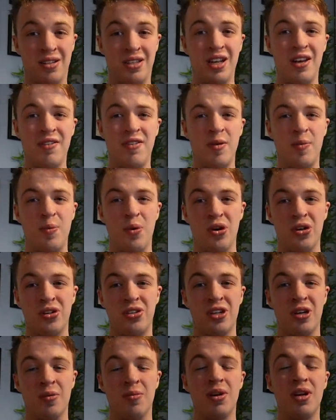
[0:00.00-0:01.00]
to the
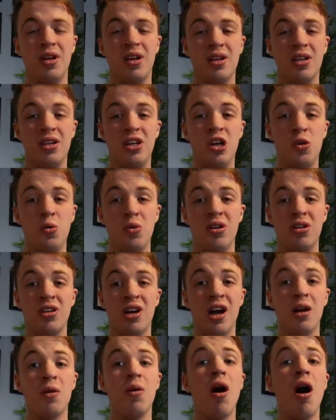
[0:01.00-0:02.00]
bottom, you will
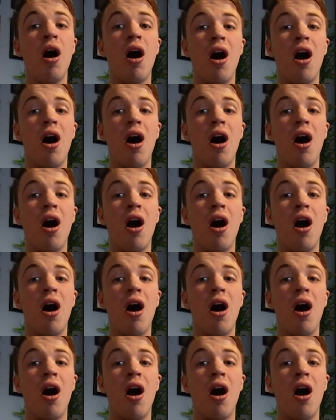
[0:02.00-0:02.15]
go